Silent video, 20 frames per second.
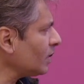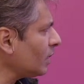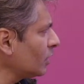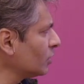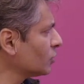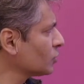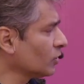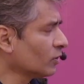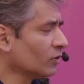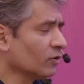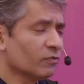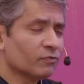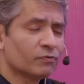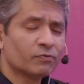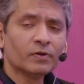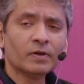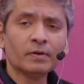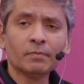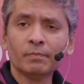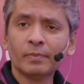sort of
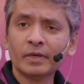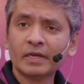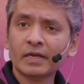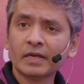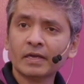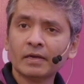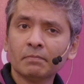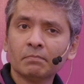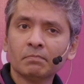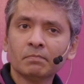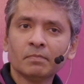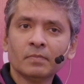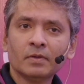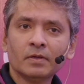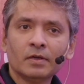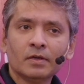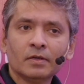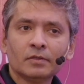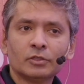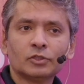became
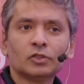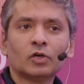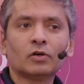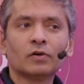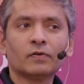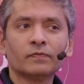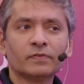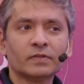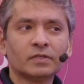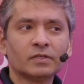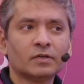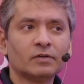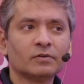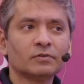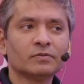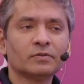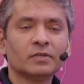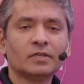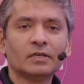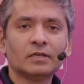the talk of the
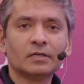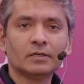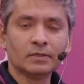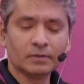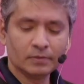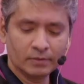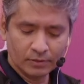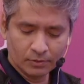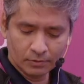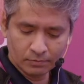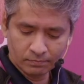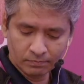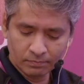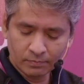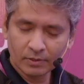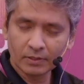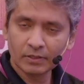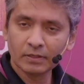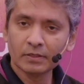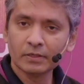town,
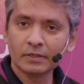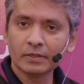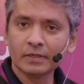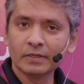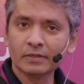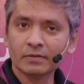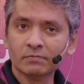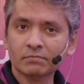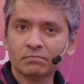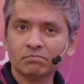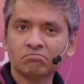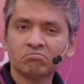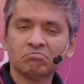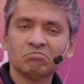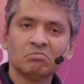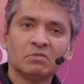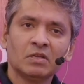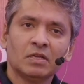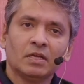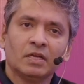in
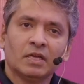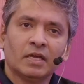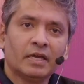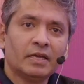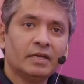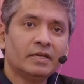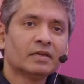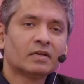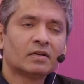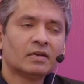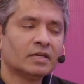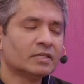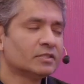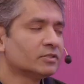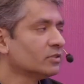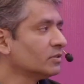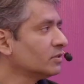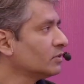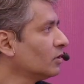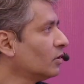a year
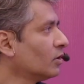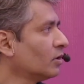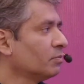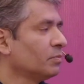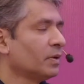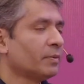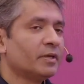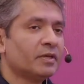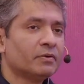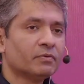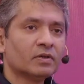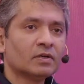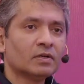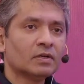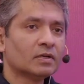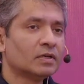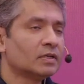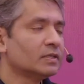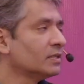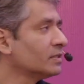later, or maybe even
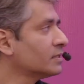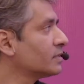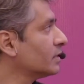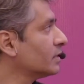early this